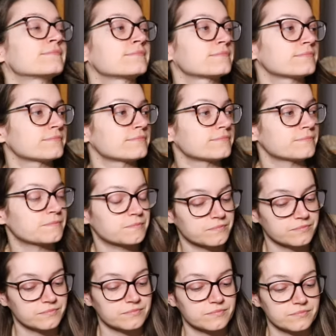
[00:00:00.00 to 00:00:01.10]

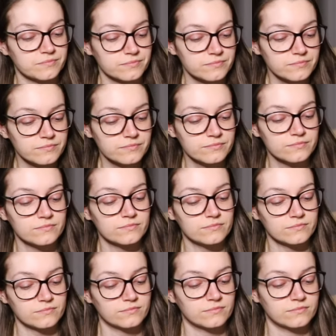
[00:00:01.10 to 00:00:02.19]

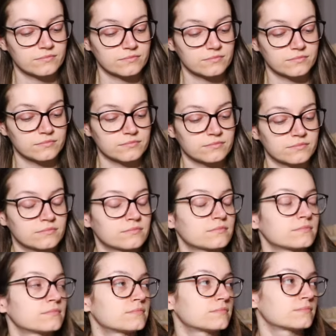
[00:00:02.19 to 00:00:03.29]

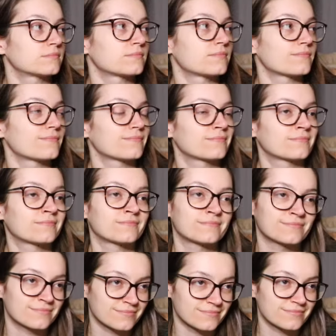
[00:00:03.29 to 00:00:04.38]

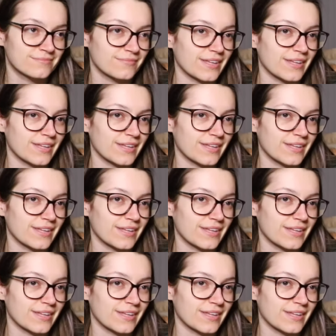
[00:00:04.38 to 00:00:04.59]
No words are spoken by the person on screen.